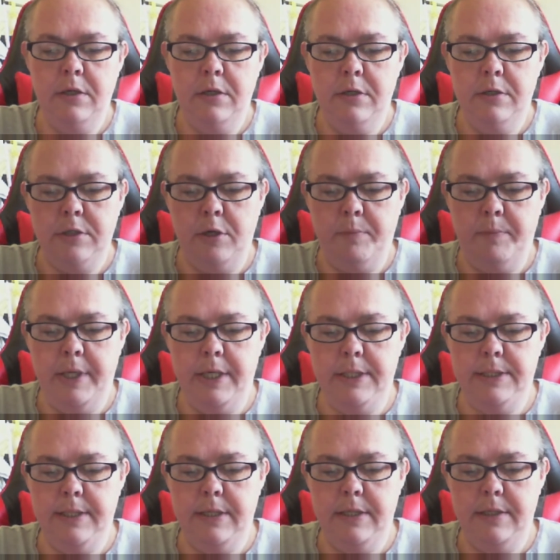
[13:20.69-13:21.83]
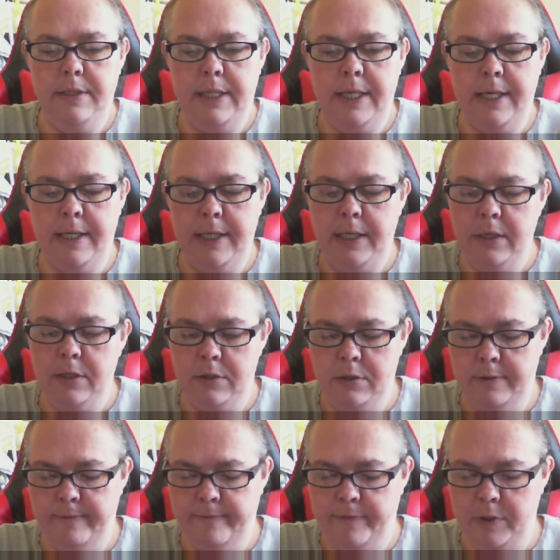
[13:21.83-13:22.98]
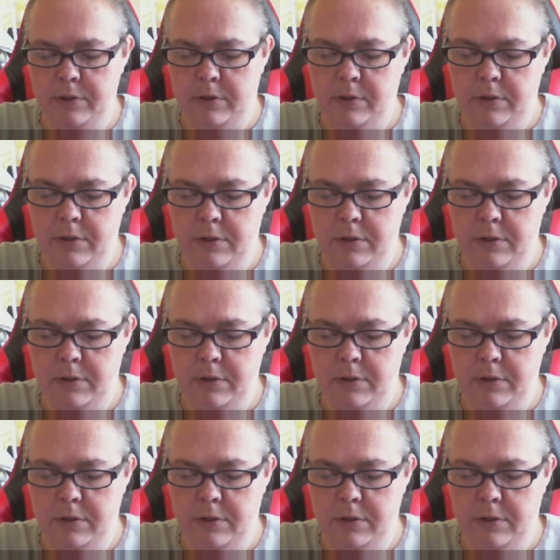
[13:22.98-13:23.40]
I picked 904